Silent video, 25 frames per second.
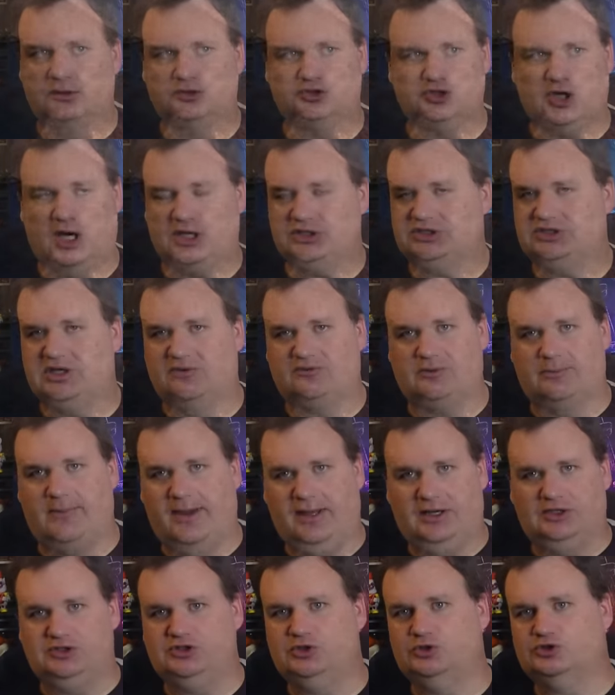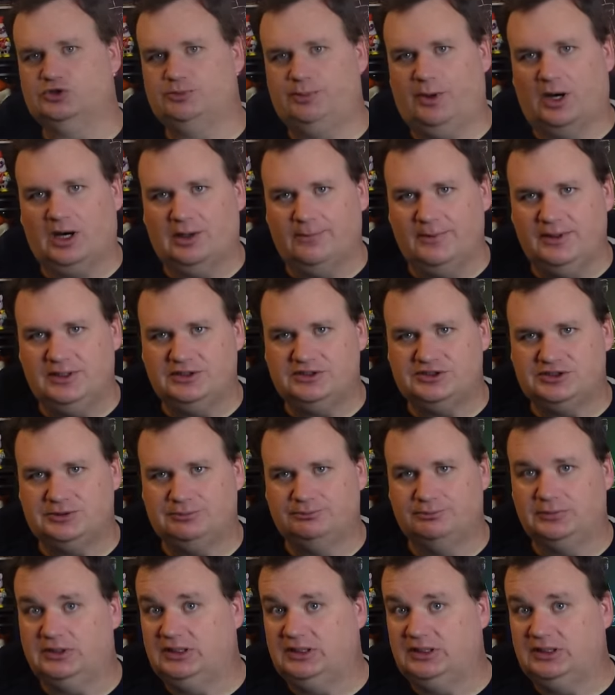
Josh never made it to his apartment.